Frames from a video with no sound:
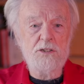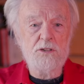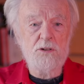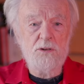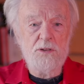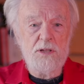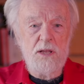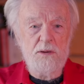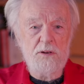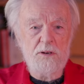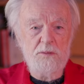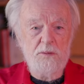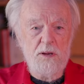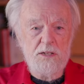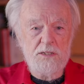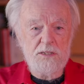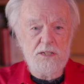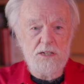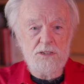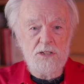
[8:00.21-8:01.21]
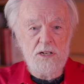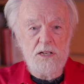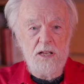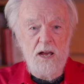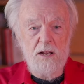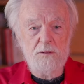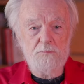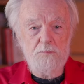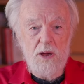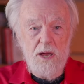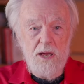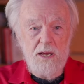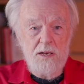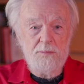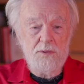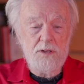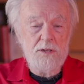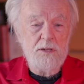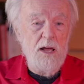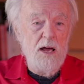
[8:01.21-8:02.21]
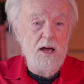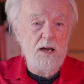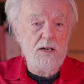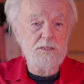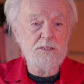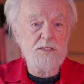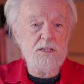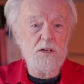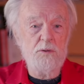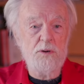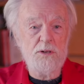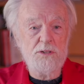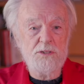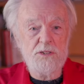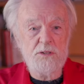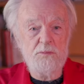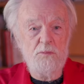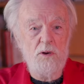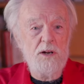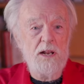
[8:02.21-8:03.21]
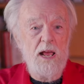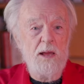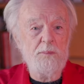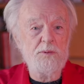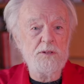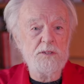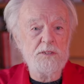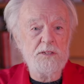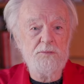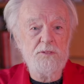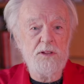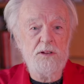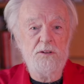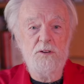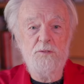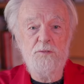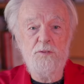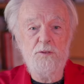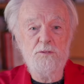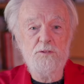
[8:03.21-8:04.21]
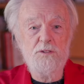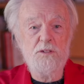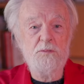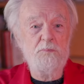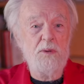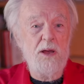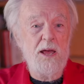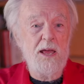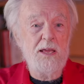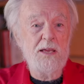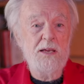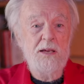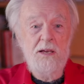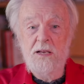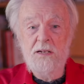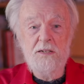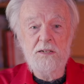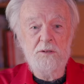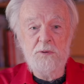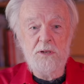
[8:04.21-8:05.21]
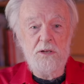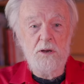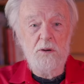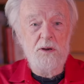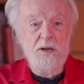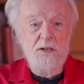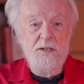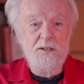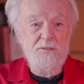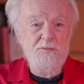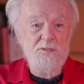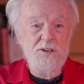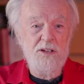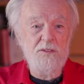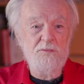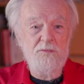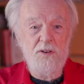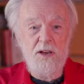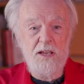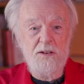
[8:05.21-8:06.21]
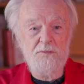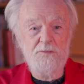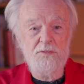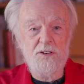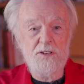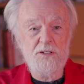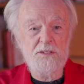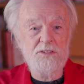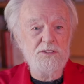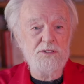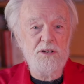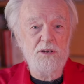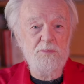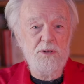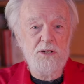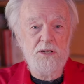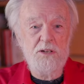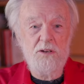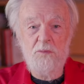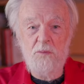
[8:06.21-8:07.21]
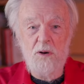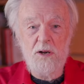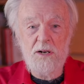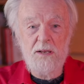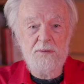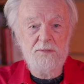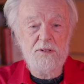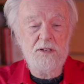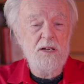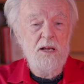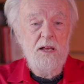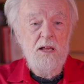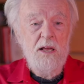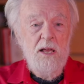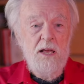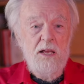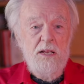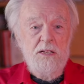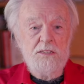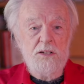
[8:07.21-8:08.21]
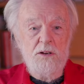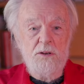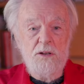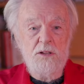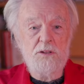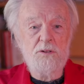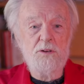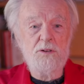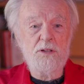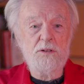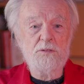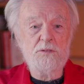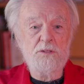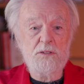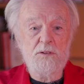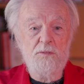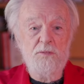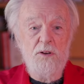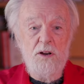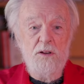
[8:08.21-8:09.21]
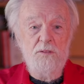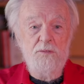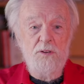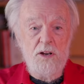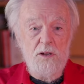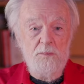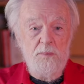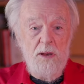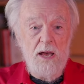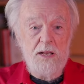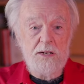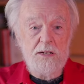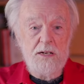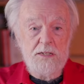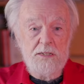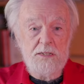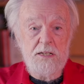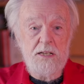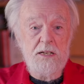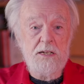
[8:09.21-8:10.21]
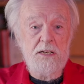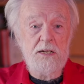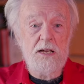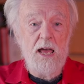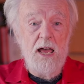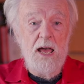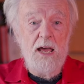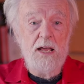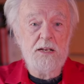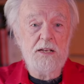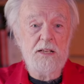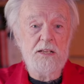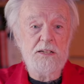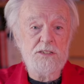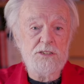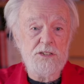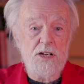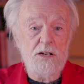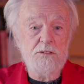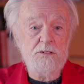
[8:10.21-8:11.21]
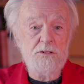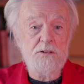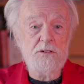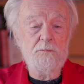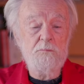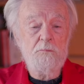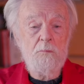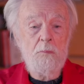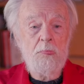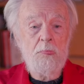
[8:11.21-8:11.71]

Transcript: thought they were essentially unpayable, asked the question, what happens if they refuse to pay? Do we go in and reinvade Germany or whatever? So he thought this was a very, very bad idea. And in general,